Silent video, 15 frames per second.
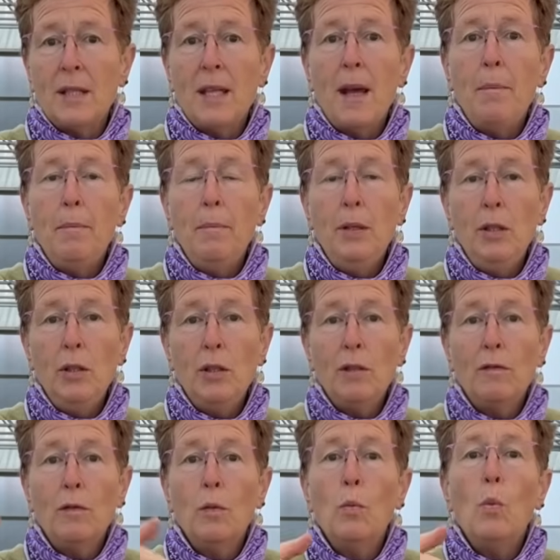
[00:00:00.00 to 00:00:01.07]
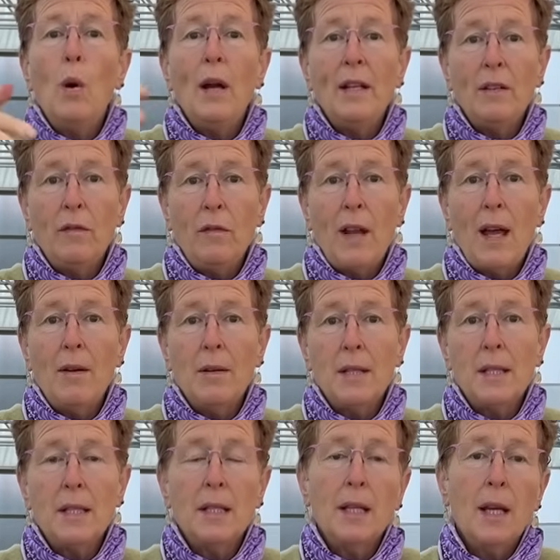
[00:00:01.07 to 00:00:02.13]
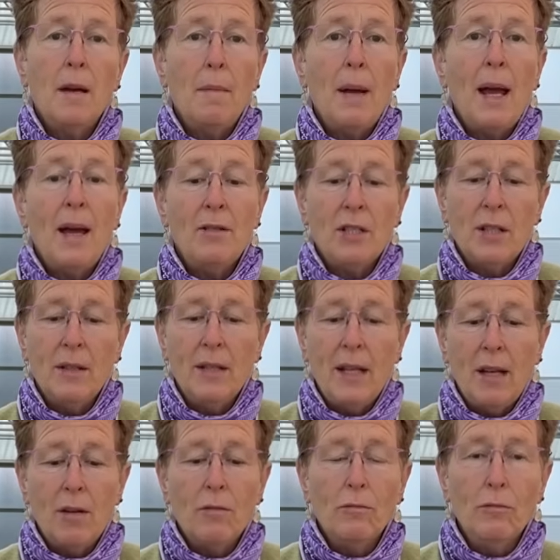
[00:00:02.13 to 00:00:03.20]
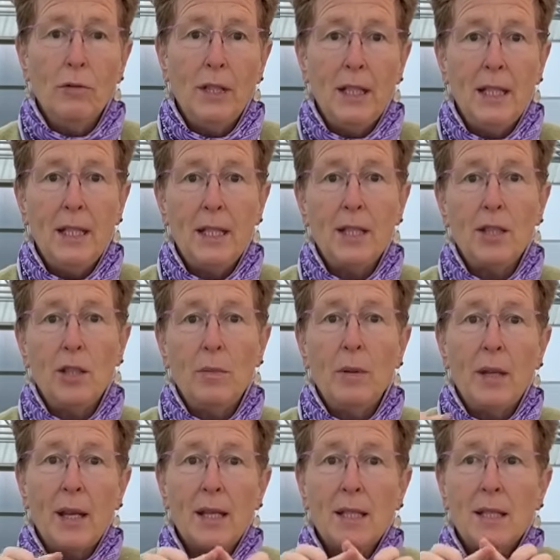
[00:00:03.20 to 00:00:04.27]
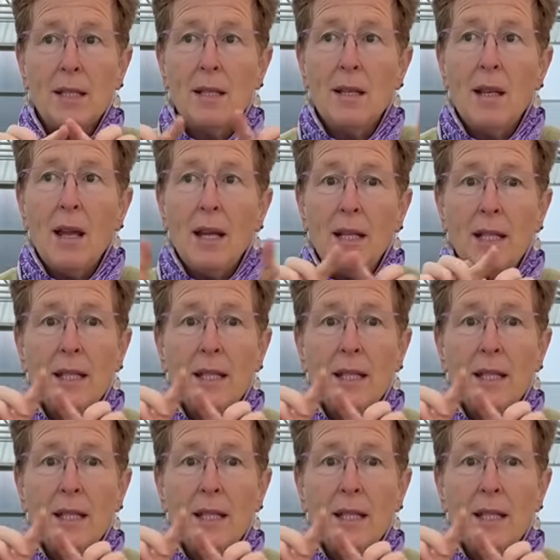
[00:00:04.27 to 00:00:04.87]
They're beautiful white flowers that come out, and they are really super. They're slightly